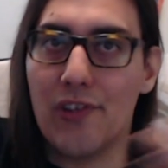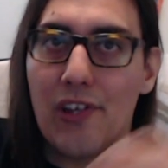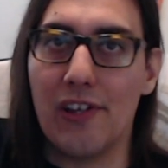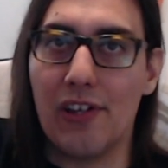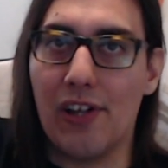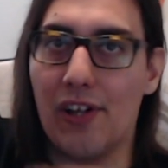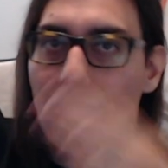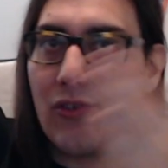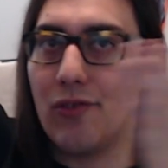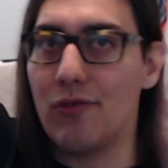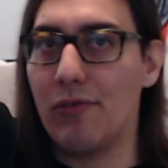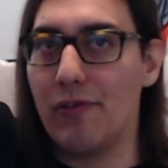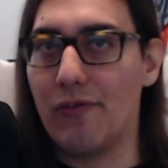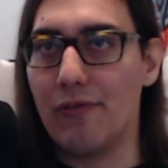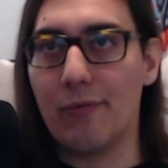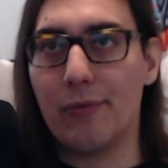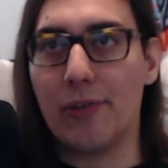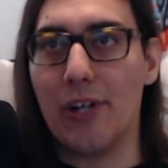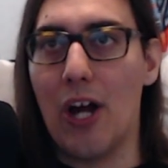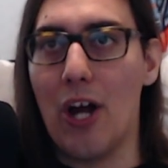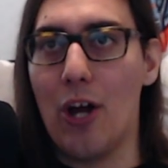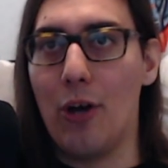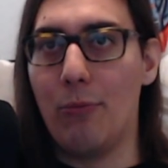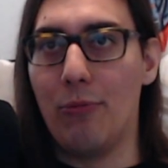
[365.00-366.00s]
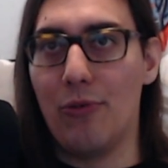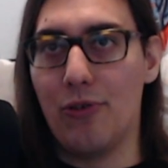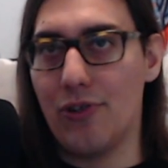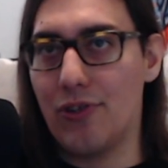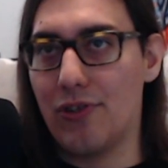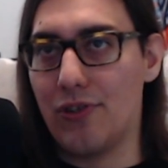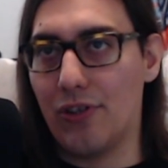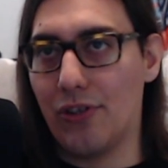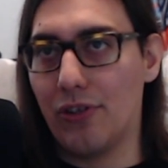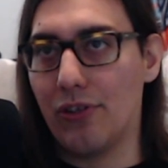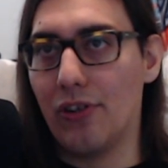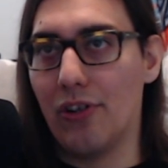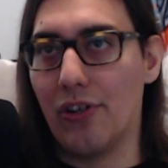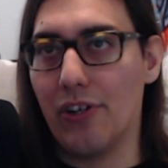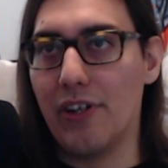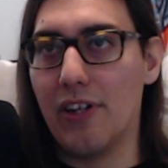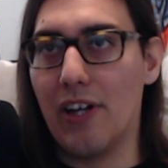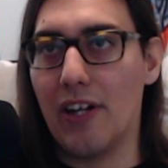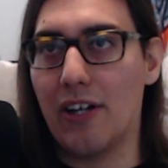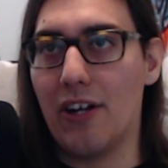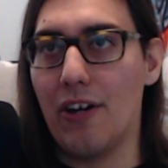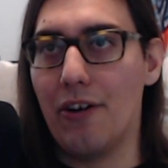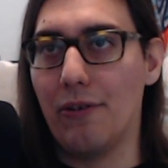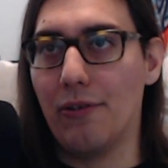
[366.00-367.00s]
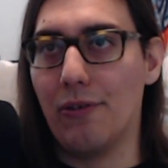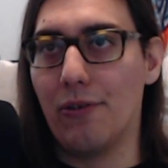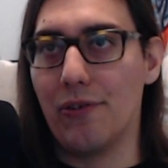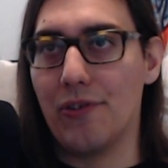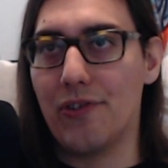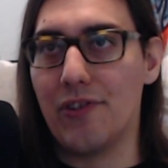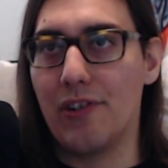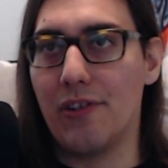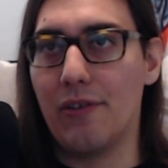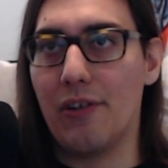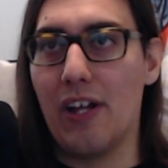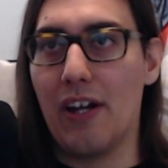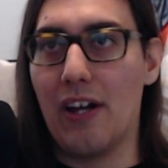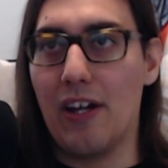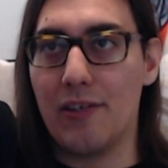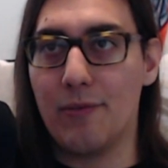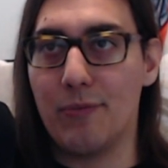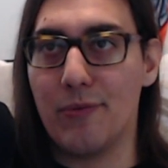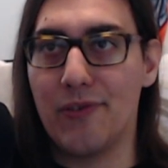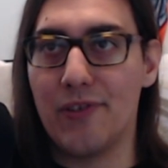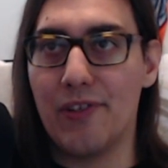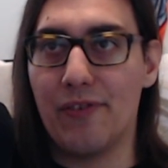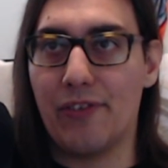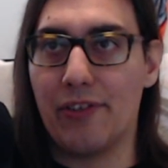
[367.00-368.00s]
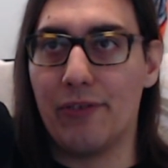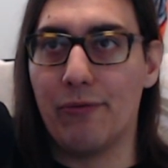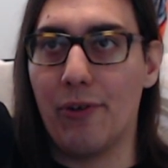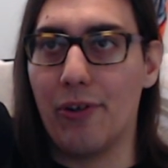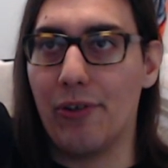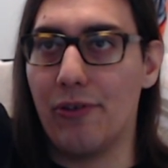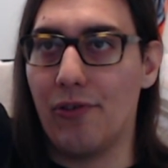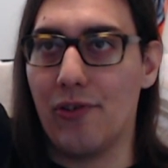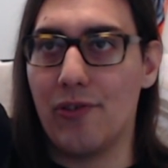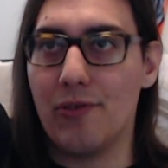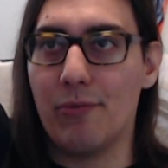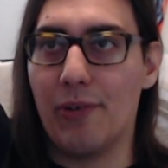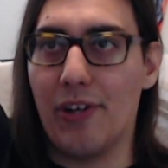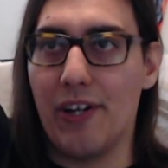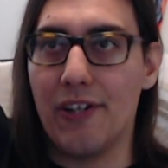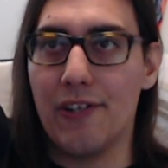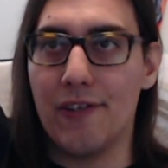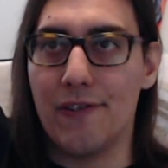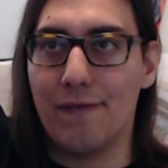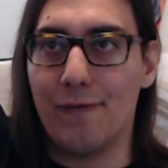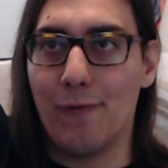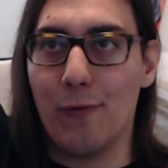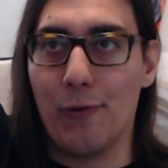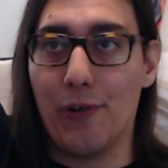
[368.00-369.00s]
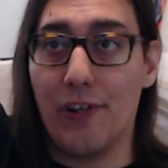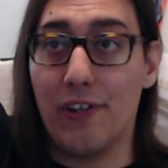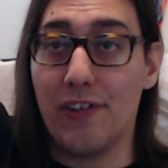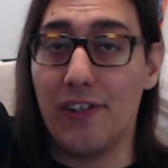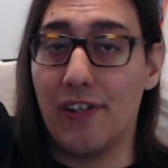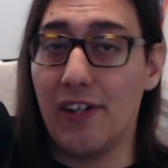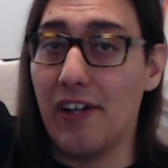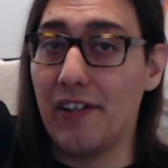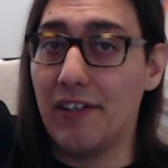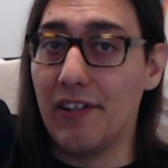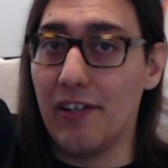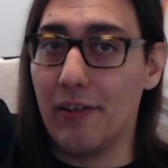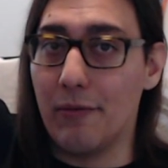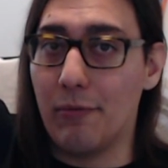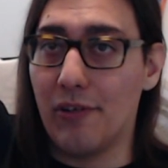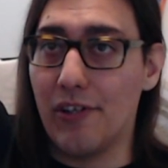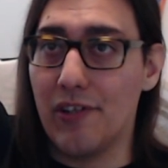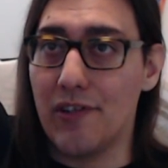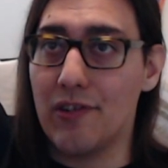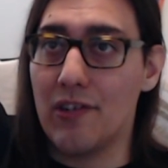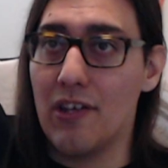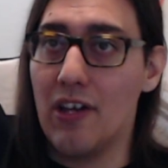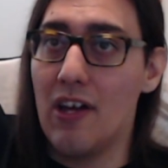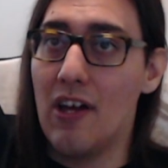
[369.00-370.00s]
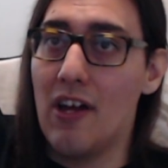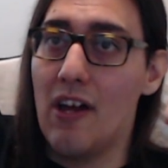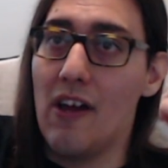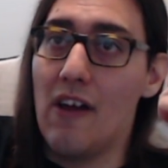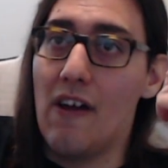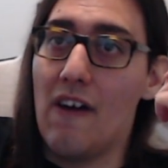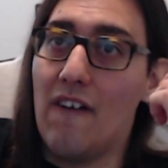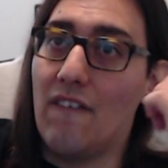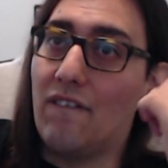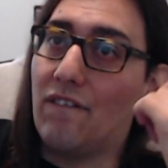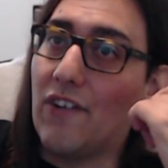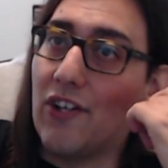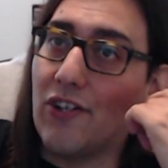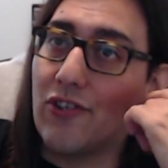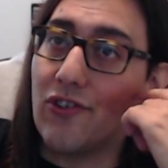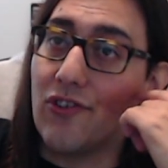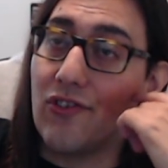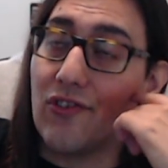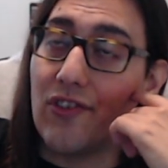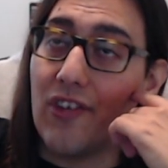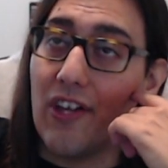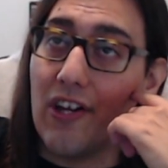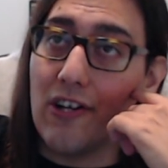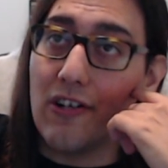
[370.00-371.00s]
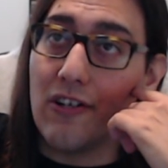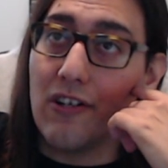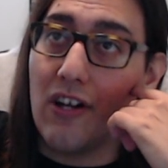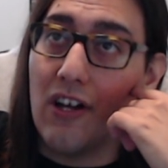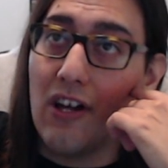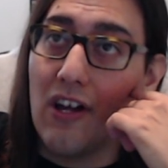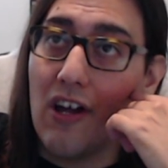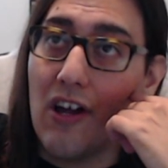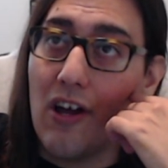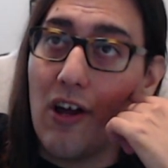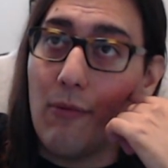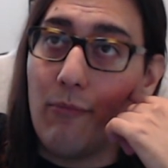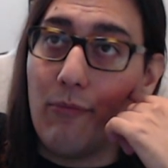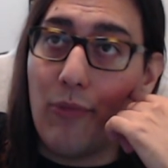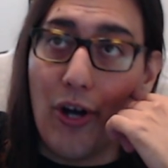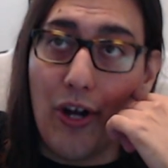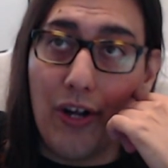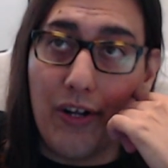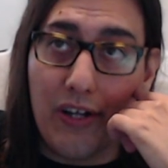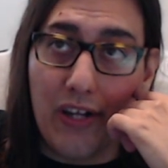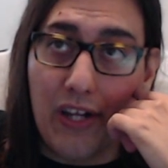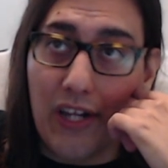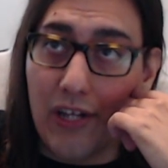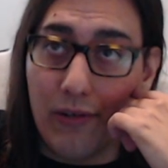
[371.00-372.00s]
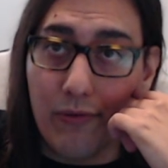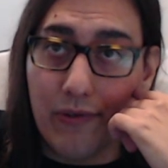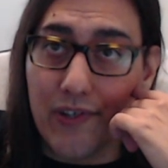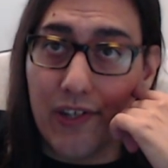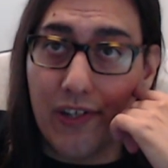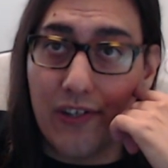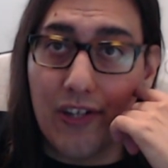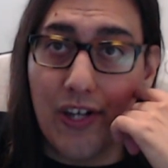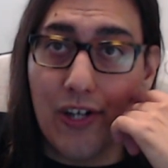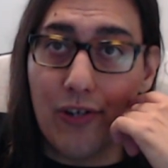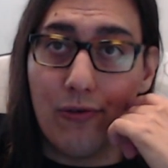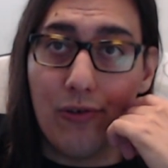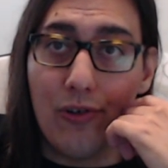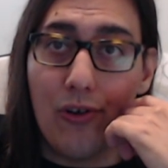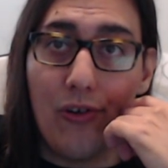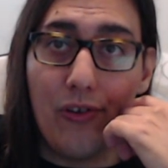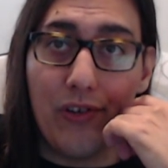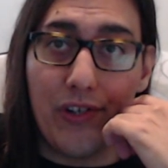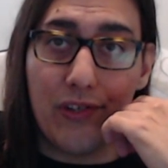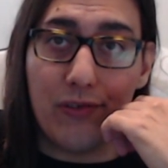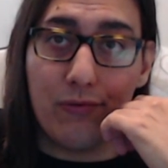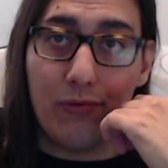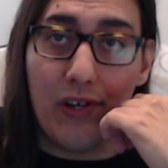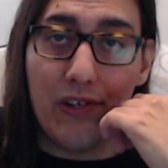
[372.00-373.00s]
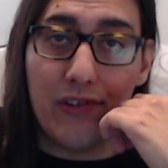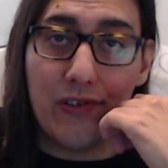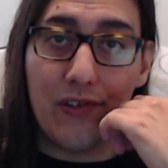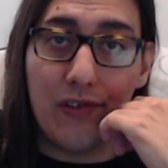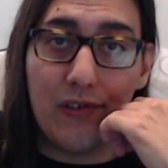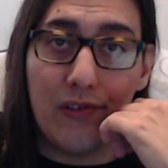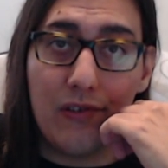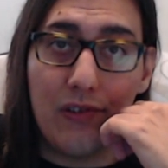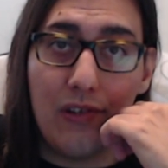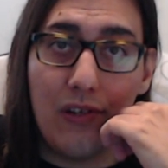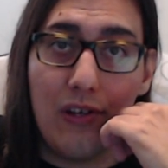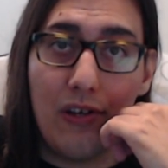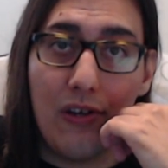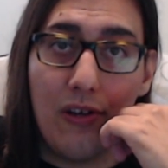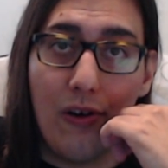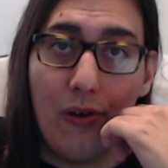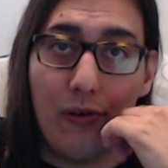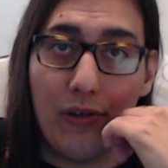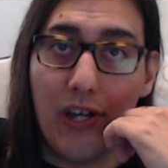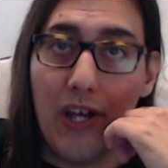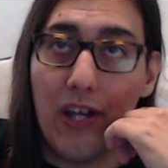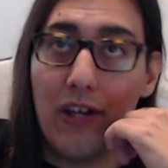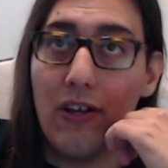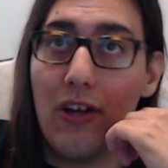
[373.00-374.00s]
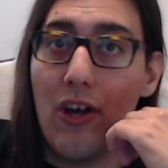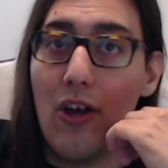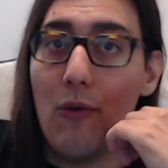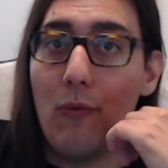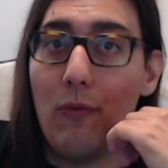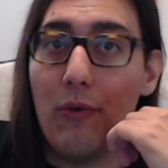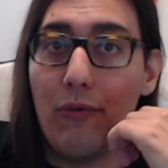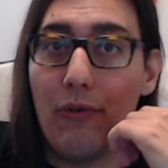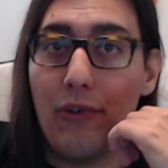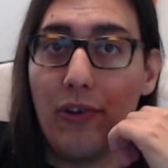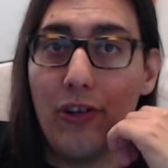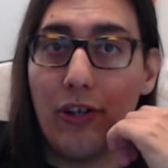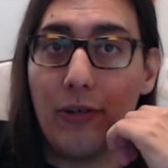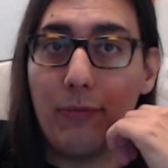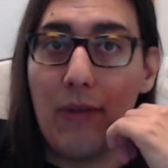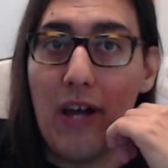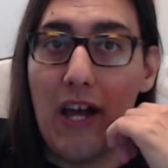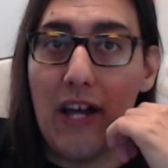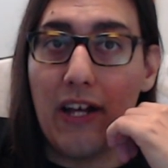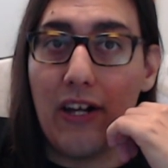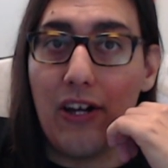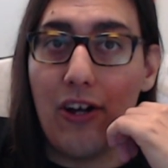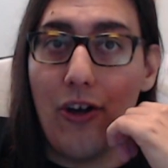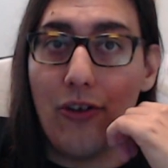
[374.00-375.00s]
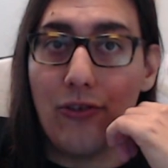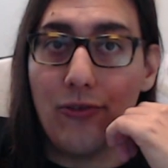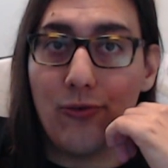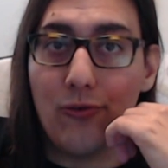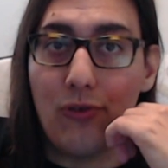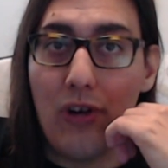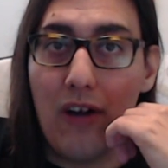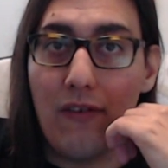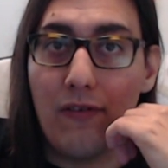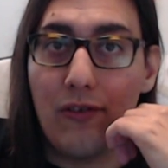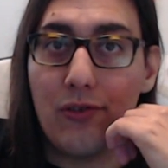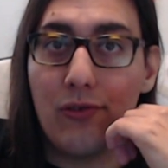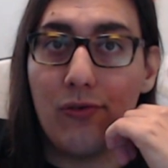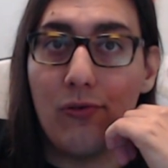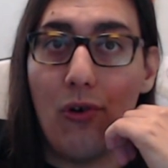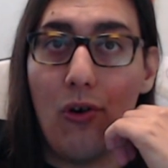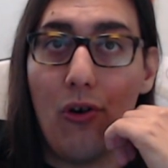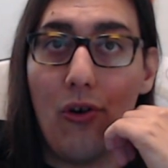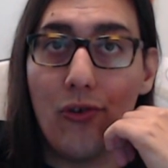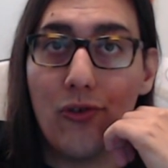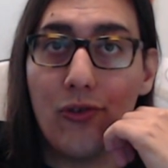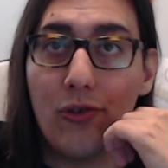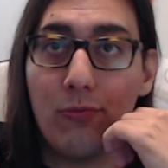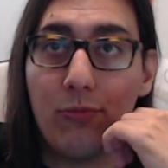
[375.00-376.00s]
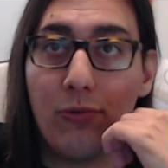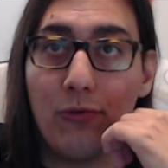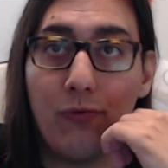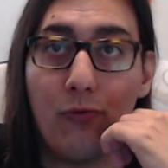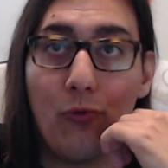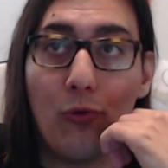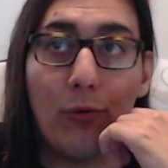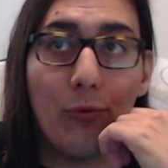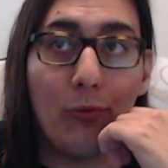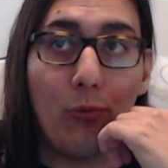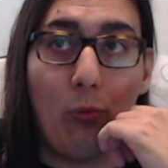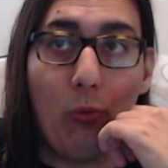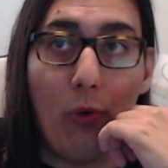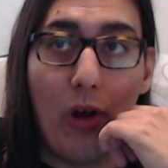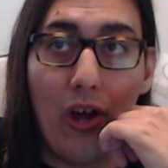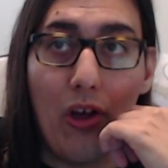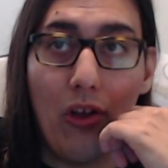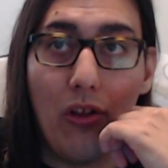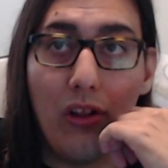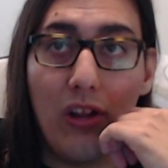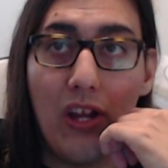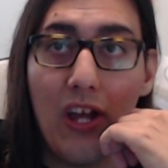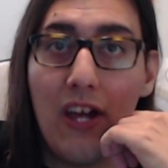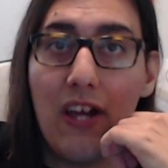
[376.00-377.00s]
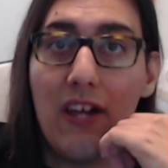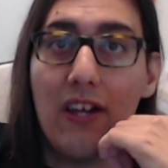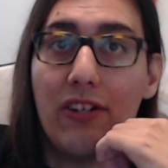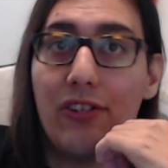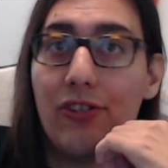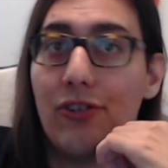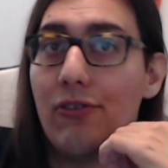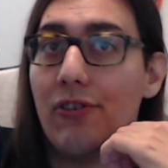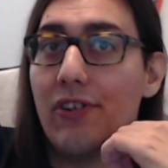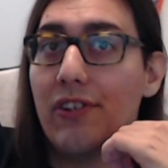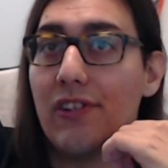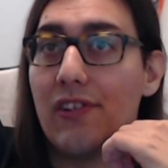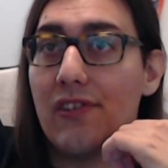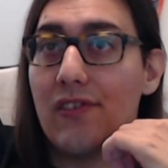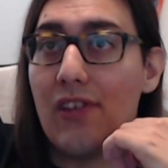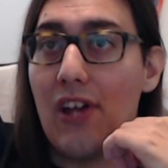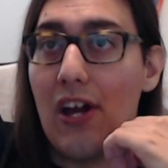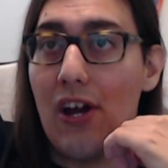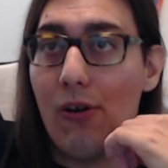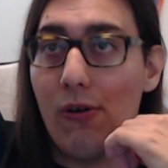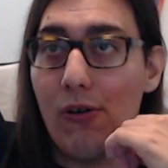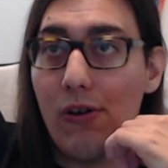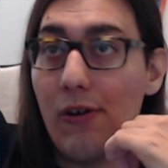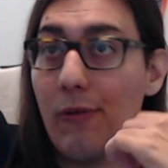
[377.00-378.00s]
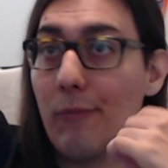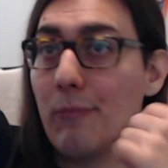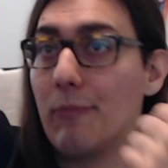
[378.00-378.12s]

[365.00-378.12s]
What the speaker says: I just went from Kyle Busch to looking at Kyle Larson, and I specifically wanted to explain his 40th and 18th place finishes there. But he was a contender in all these races. Okay, when we look back at other drivers who also performed well during this era,